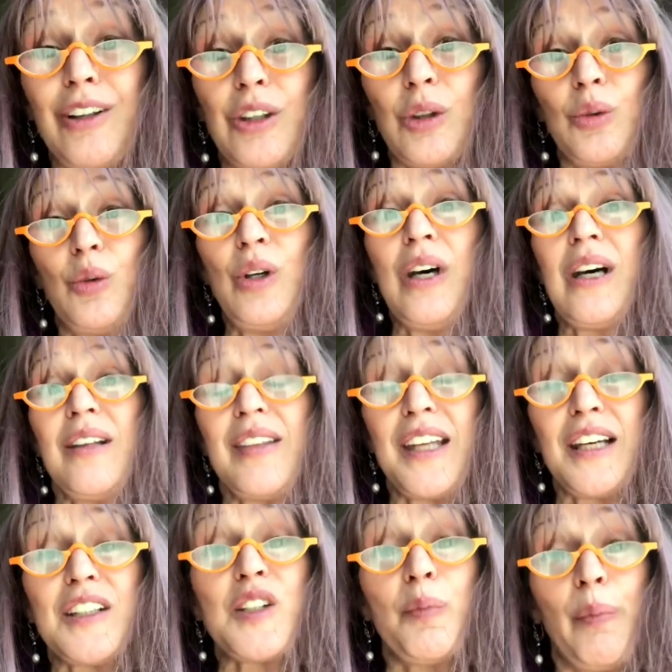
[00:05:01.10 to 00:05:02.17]
you that
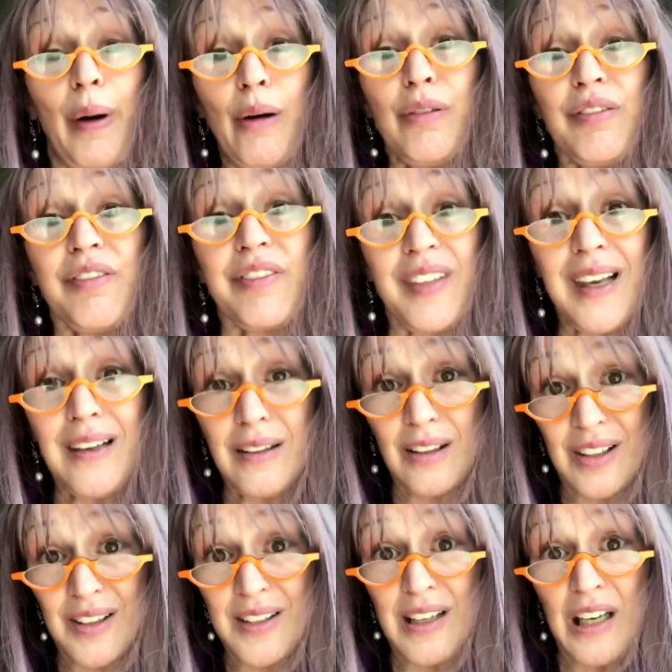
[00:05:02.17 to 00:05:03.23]
it's both
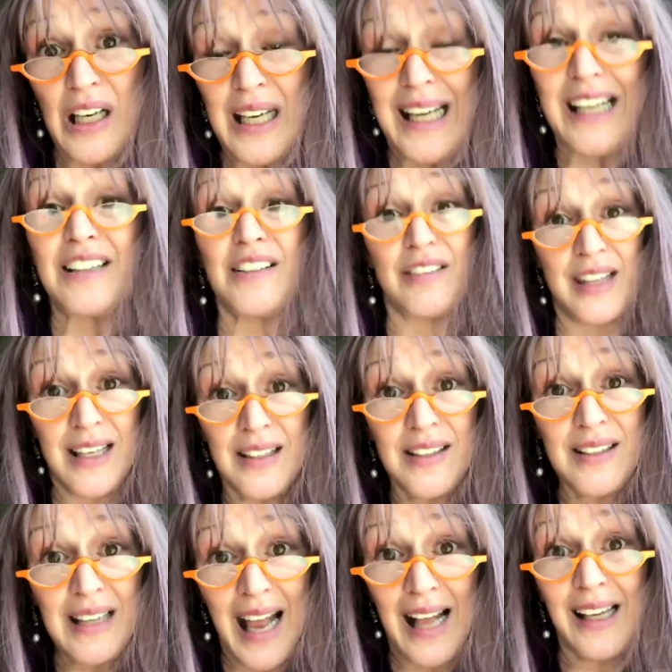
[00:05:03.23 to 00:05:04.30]
things. It's
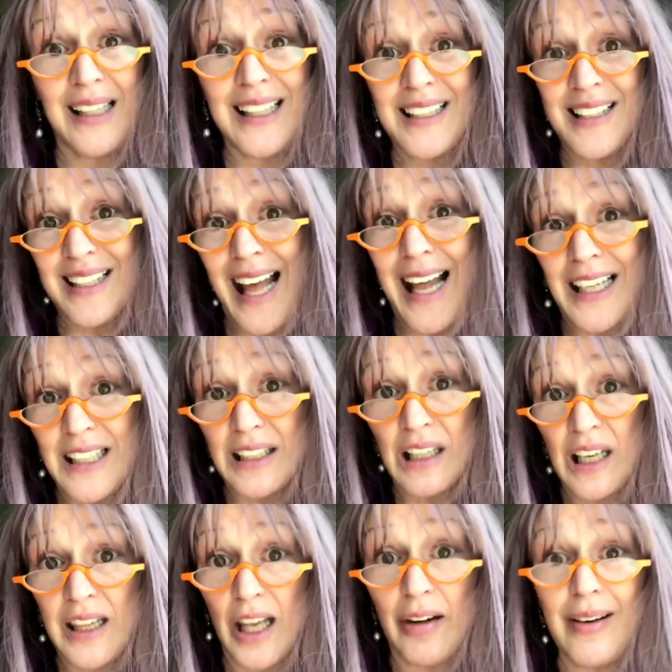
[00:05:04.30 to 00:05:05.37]
this and it's that.
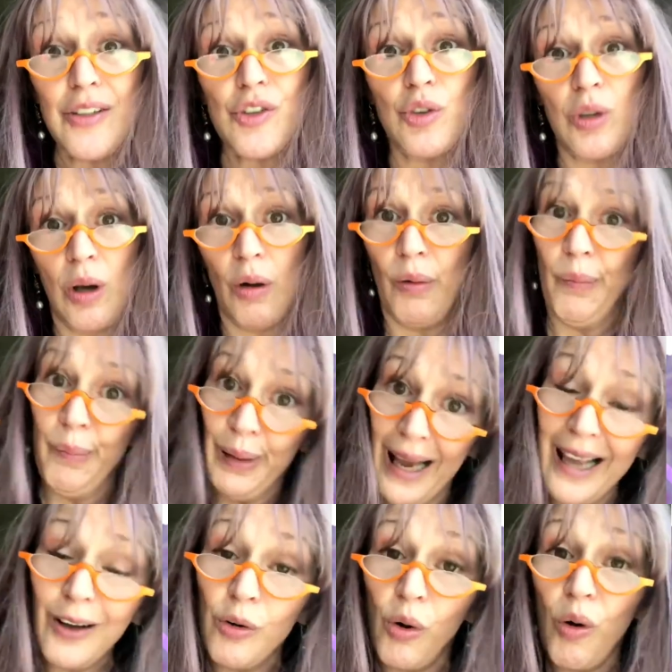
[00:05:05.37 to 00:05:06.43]
There is no
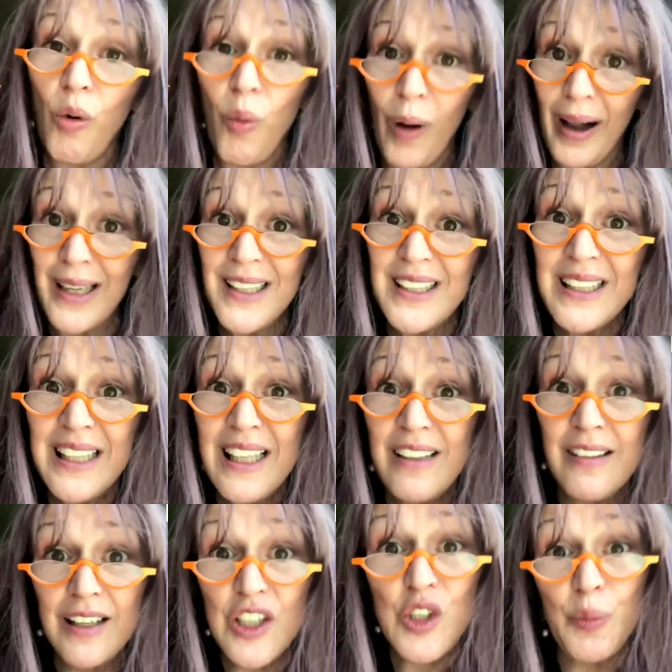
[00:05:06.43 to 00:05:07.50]
black or white,
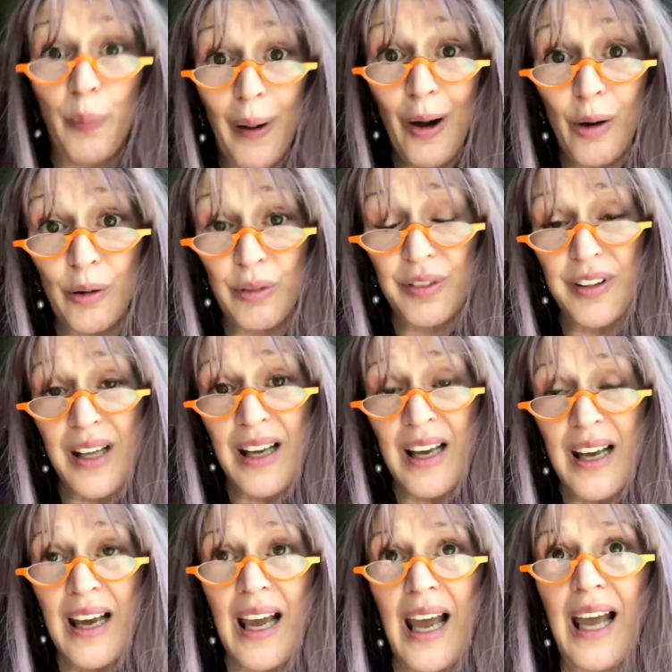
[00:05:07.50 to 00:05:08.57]
there's both.
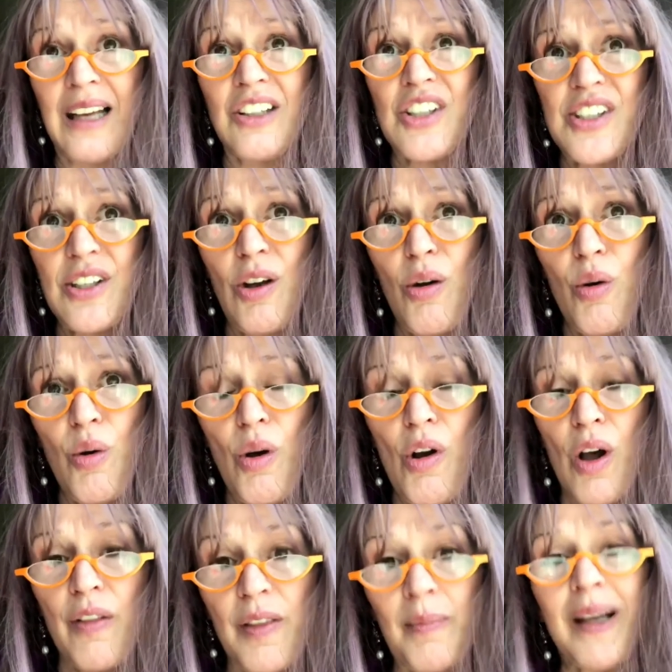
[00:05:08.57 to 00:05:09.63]
And so
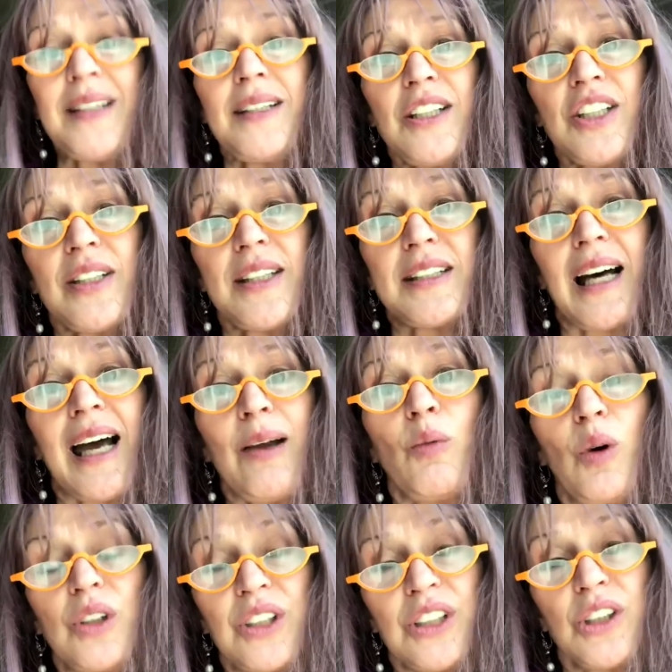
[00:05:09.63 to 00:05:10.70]
the message that I
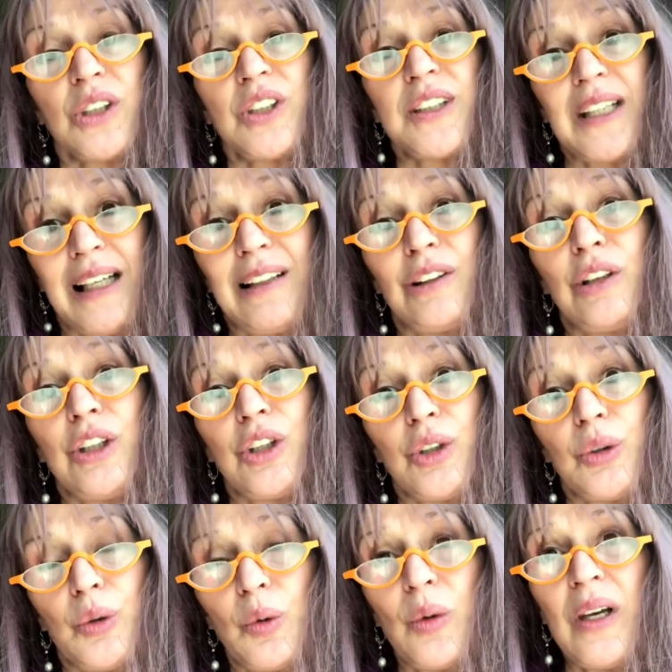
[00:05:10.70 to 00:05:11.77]
wanted to tell
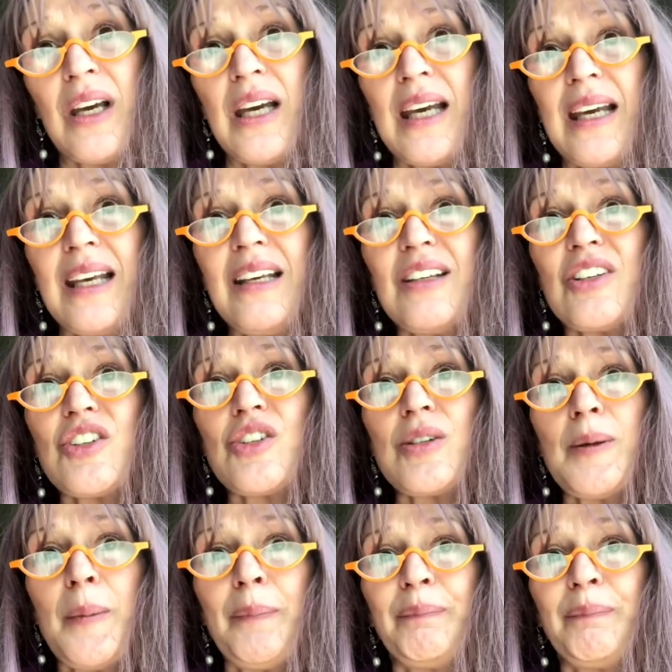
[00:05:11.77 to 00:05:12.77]
you is